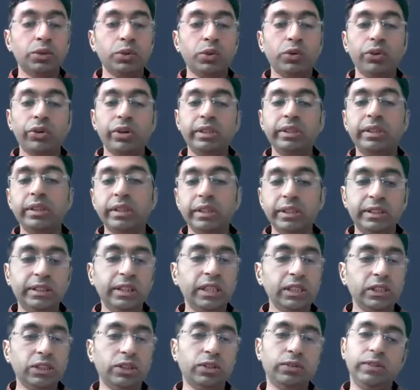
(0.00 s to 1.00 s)
So, what were the
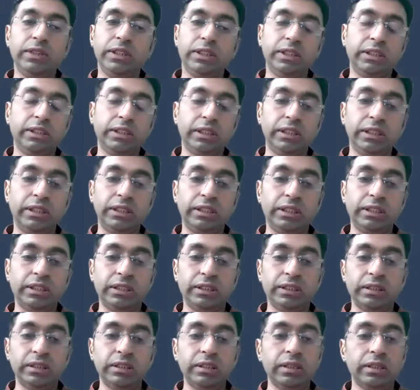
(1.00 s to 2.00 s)
results of these
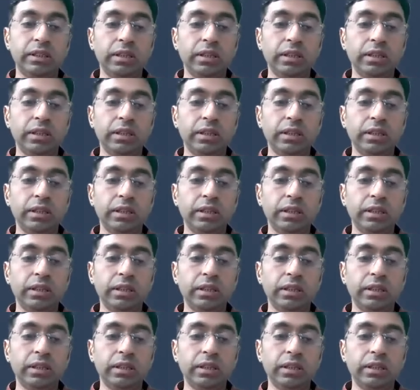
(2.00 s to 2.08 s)
studies?